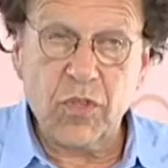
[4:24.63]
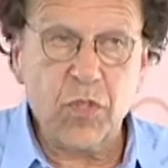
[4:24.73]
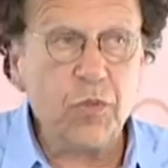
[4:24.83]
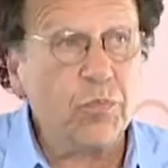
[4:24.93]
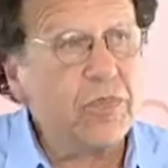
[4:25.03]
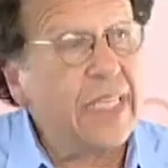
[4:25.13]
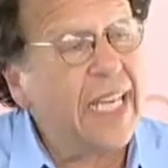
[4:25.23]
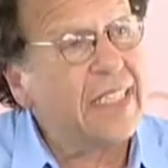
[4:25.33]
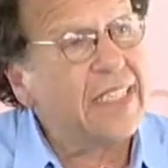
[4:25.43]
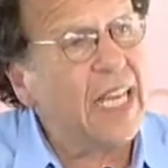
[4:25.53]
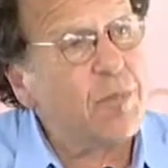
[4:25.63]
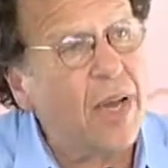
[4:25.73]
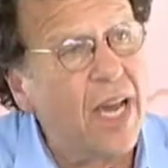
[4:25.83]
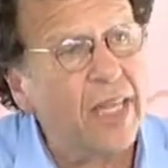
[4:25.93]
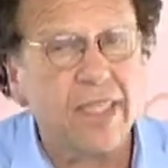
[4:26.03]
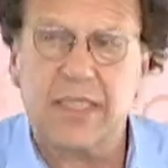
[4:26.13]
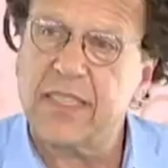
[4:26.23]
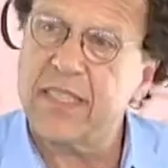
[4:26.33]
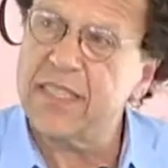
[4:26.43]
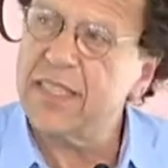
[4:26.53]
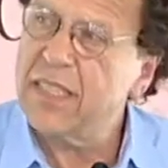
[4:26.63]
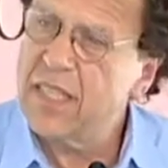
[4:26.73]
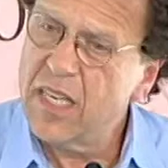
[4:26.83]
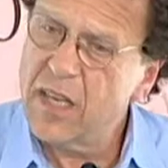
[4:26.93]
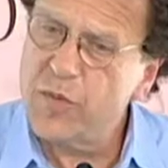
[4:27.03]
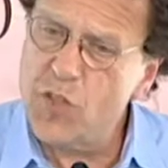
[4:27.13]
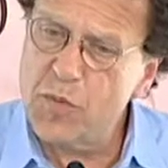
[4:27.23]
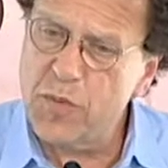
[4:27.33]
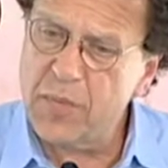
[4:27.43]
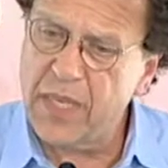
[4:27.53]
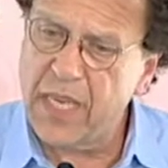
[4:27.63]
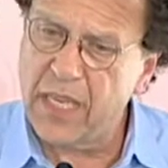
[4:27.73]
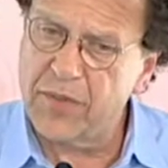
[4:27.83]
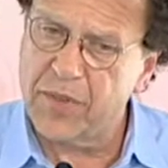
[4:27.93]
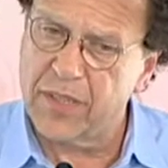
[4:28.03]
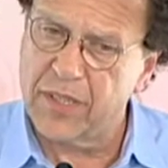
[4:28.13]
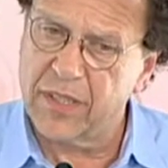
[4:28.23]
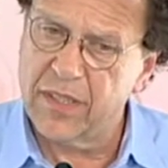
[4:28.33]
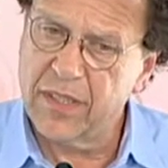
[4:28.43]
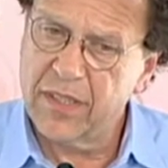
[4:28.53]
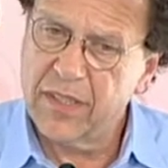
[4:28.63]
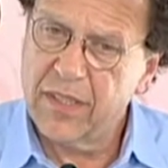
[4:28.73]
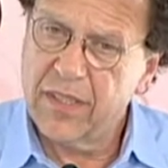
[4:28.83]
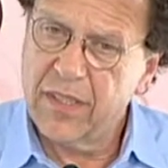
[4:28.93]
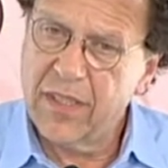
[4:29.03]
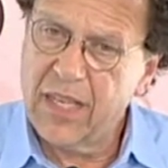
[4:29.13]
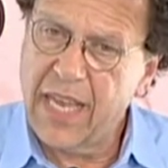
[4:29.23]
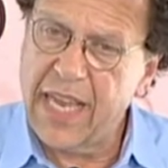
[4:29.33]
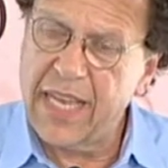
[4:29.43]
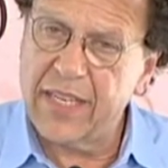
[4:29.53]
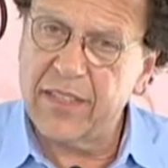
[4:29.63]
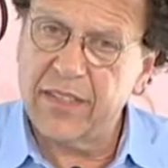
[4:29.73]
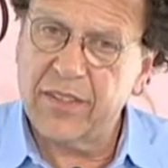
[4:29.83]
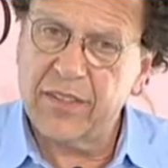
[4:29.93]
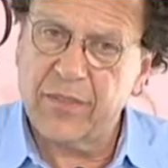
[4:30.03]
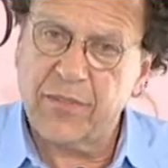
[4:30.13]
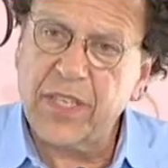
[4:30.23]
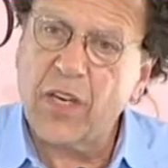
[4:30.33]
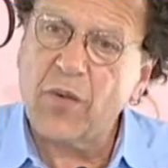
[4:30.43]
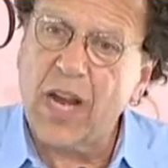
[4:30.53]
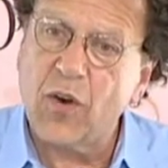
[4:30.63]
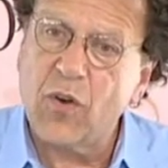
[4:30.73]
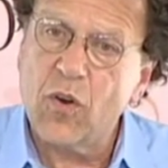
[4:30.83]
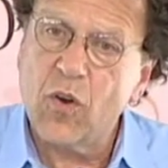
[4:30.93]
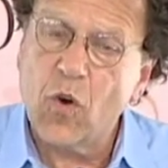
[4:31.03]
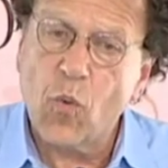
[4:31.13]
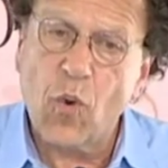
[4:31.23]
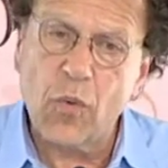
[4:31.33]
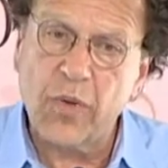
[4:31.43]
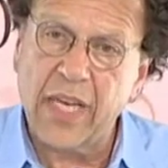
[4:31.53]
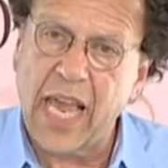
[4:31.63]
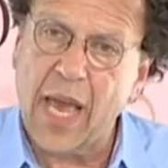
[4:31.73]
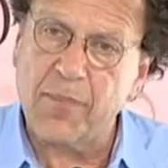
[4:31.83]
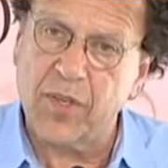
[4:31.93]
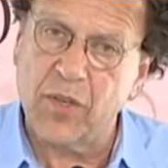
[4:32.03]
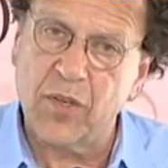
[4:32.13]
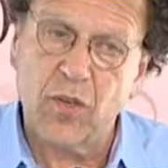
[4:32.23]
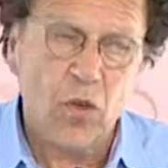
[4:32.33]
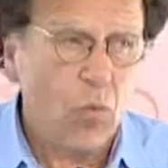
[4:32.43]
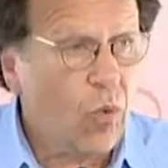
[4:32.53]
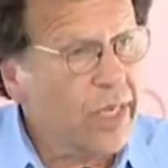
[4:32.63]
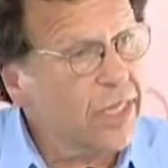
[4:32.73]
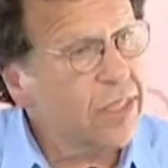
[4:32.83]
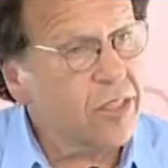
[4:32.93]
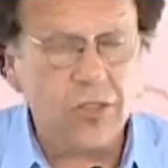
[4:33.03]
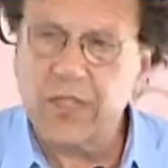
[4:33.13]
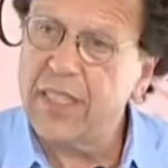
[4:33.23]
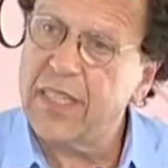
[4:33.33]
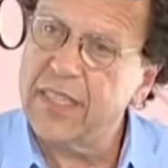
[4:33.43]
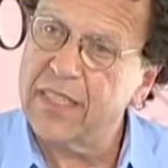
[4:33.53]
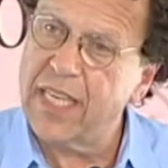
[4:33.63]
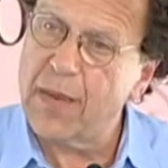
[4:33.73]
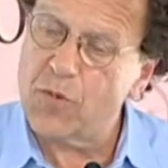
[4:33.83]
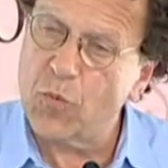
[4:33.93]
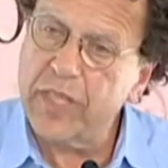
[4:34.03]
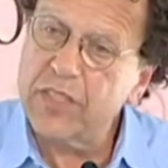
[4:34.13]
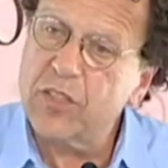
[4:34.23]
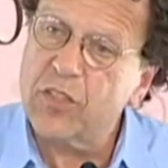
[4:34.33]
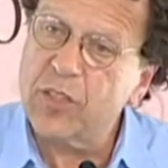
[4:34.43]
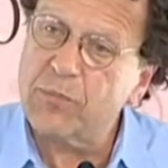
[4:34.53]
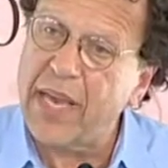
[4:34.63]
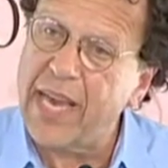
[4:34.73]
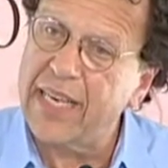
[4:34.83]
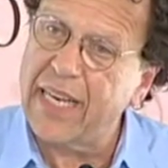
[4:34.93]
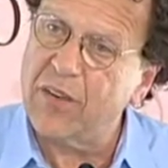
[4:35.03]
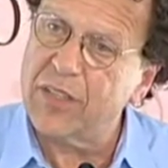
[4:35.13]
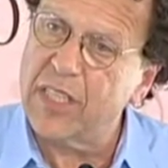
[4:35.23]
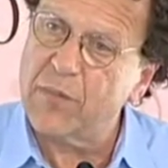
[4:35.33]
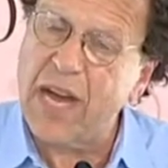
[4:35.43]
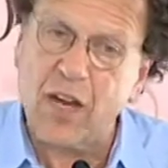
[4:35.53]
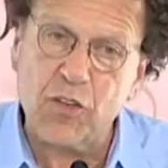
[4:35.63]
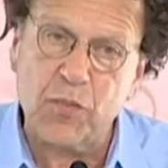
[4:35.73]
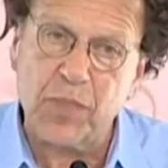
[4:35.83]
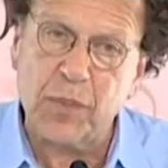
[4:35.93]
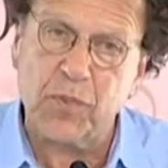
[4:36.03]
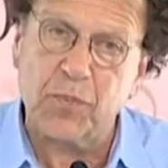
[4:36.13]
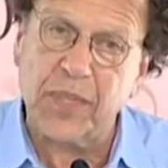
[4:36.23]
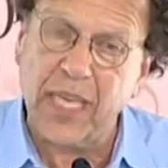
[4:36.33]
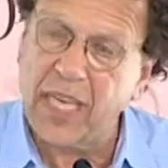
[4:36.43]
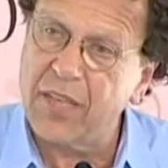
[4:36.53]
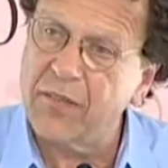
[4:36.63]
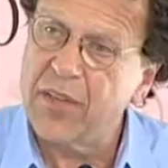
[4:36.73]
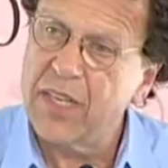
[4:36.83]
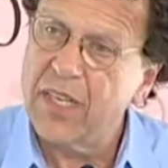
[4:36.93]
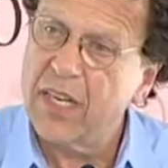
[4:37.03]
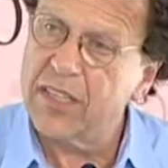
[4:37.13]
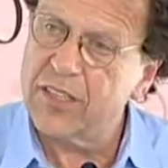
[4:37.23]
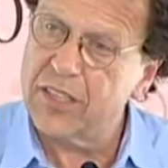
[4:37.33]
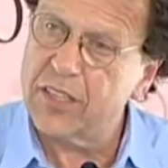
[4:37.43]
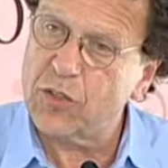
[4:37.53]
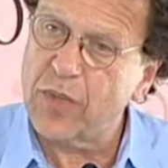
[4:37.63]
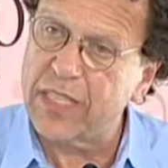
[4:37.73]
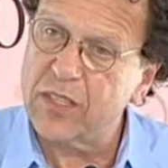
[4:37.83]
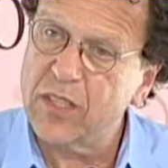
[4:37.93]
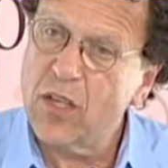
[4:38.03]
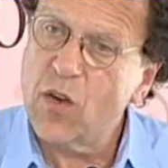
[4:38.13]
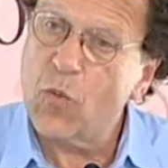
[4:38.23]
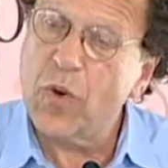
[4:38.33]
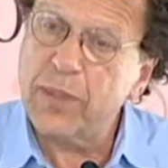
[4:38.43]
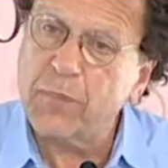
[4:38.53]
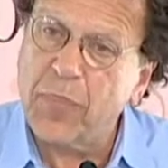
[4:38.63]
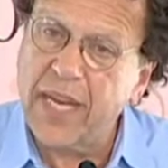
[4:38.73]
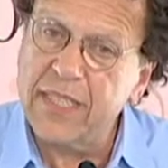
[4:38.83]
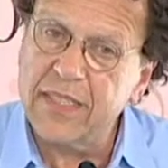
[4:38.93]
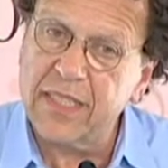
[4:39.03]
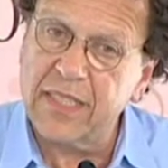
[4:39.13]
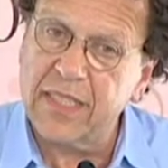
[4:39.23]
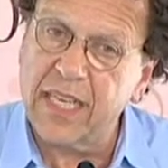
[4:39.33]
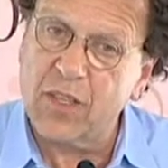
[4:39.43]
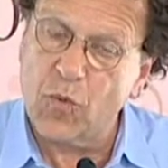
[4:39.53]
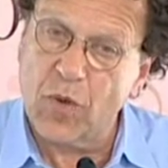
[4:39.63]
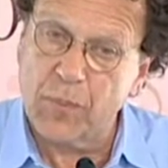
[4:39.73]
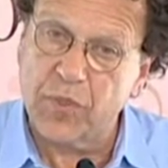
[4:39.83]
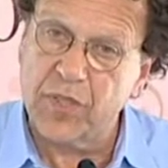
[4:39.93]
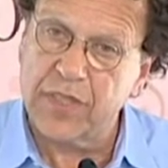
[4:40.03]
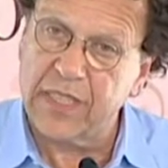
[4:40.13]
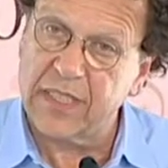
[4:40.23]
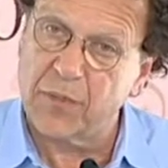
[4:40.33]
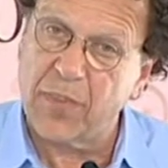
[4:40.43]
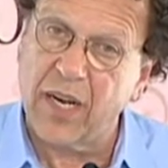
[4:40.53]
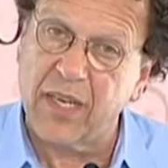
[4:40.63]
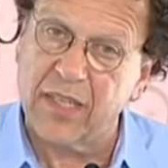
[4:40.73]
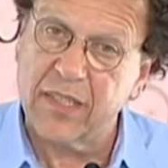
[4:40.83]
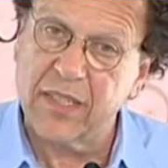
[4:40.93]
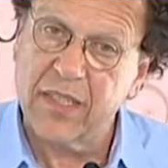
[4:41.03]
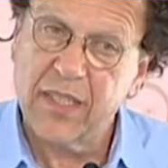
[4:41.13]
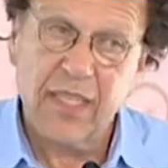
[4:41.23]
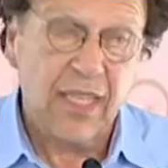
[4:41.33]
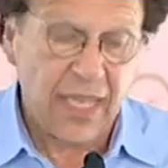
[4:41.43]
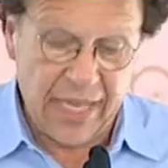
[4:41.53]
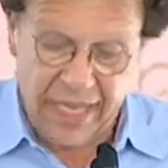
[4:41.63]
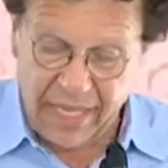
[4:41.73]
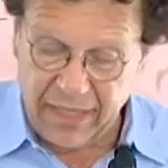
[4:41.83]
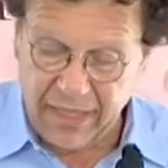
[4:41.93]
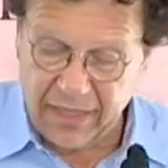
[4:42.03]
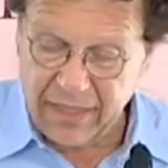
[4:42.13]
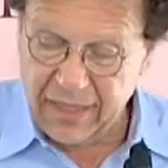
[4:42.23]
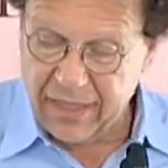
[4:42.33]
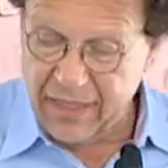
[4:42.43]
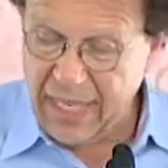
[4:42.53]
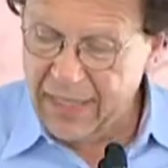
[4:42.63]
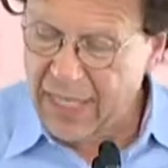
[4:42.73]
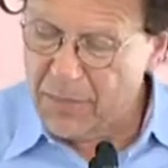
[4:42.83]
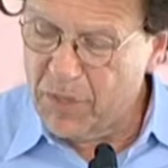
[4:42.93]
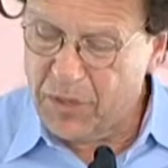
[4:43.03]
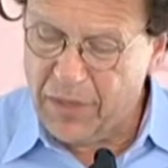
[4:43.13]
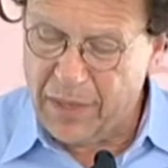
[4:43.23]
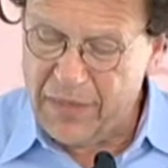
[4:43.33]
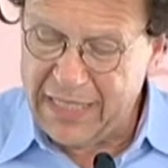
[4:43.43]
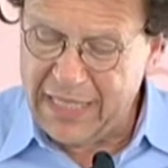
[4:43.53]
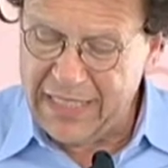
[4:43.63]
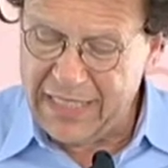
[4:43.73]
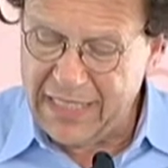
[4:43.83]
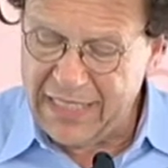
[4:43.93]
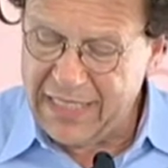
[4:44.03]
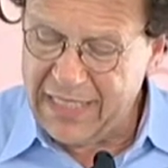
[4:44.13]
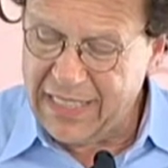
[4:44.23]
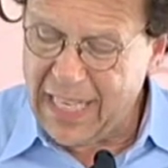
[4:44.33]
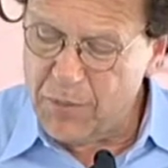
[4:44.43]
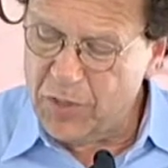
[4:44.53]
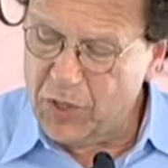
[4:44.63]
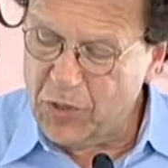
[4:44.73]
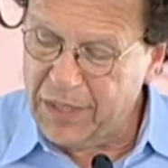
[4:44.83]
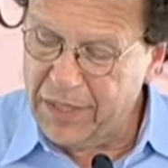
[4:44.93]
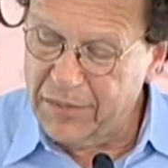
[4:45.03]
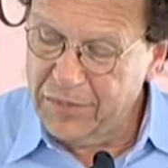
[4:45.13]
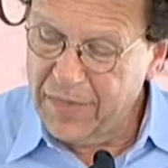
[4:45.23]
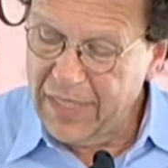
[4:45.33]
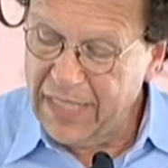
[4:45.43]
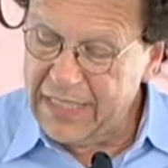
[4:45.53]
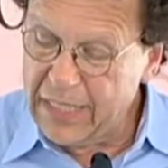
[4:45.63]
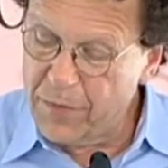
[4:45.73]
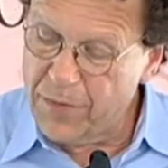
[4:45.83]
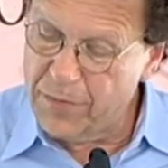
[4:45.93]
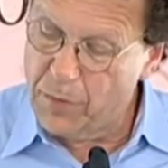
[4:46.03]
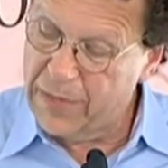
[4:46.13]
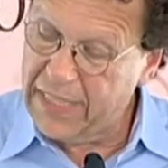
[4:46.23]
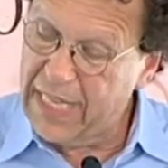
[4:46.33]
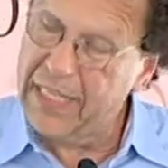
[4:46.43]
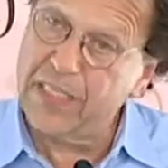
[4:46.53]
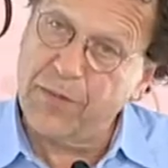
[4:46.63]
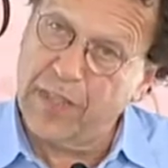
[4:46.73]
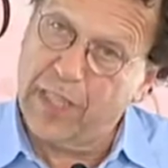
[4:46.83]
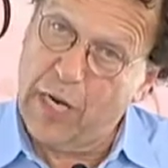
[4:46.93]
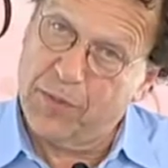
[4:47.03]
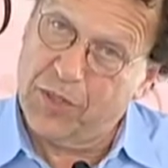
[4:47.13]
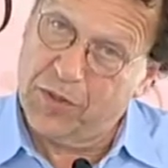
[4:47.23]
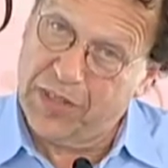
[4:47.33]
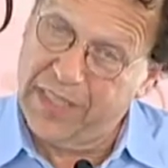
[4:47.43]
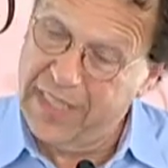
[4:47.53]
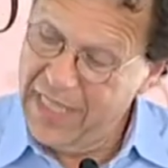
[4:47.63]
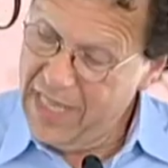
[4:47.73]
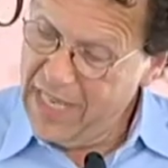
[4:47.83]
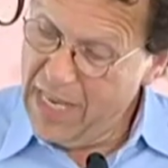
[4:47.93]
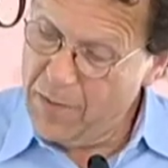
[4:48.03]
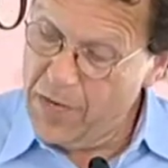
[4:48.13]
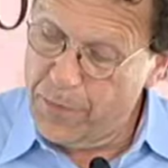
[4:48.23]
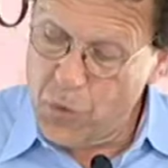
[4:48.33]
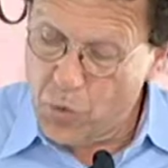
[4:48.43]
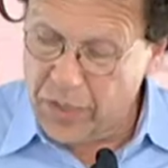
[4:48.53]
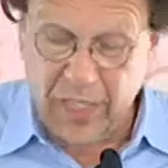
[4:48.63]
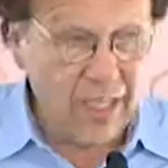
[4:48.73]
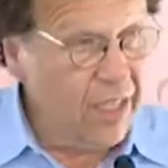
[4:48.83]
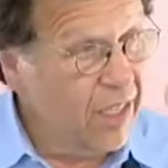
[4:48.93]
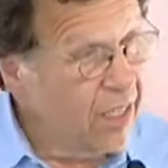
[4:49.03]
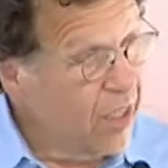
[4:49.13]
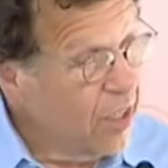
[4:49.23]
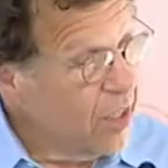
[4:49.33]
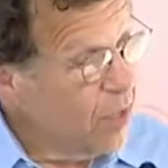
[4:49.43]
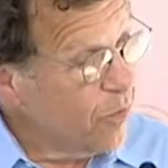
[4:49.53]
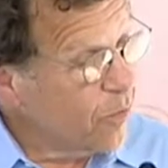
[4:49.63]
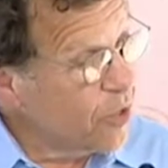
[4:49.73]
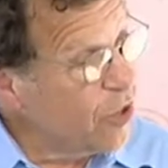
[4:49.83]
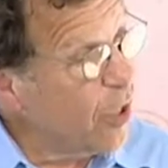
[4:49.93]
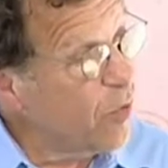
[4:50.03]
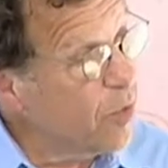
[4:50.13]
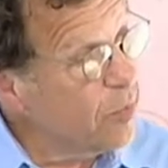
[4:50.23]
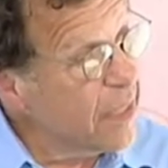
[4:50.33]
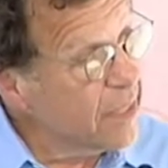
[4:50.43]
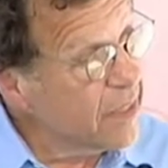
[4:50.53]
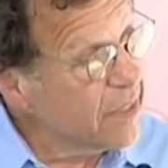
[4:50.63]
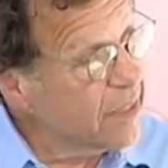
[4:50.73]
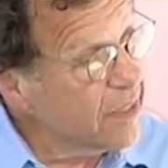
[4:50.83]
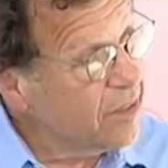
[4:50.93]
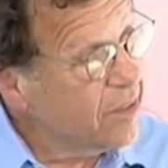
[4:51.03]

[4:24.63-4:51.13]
you test hypotheses of human behavior and figure out what would happen. What is a good thing to happen? What is a good bad outcome? How do people behave under stress? What binds us together? What pulls us apart? And that that laboratory, I mean, it's, it's, it's a laboratory, it's different from a scientific laboratory. I mean, if you're working for General Mills,